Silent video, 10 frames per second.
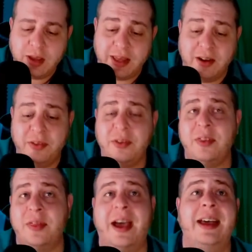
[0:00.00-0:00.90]
And other
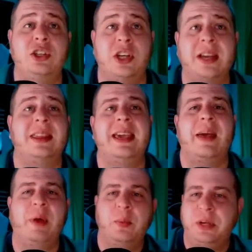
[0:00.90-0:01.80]
than that, check the
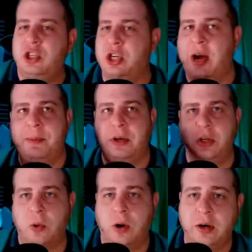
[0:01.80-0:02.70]
MLB shop in New
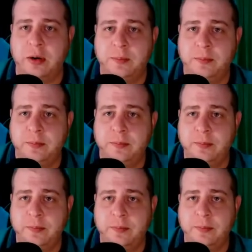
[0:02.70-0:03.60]
York
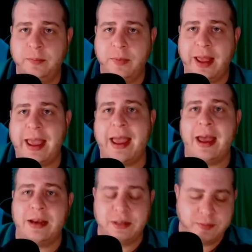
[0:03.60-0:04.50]

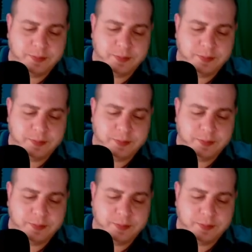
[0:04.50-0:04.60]
and